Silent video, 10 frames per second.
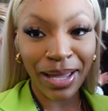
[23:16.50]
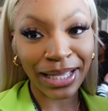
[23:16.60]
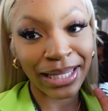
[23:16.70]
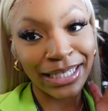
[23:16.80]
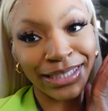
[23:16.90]
my
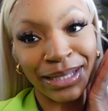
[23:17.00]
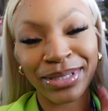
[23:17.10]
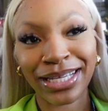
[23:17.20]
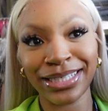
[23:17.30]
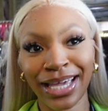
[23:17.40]
collection. Glam
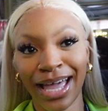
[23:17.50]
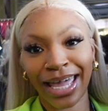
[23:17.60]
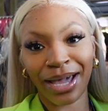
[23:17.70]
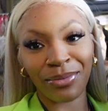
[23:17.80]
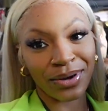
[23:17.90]
Sante.
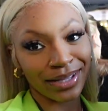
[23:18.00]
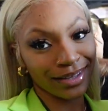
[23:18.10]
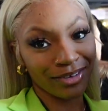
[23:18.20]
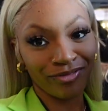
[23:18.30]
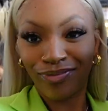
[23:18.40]
Like, what the?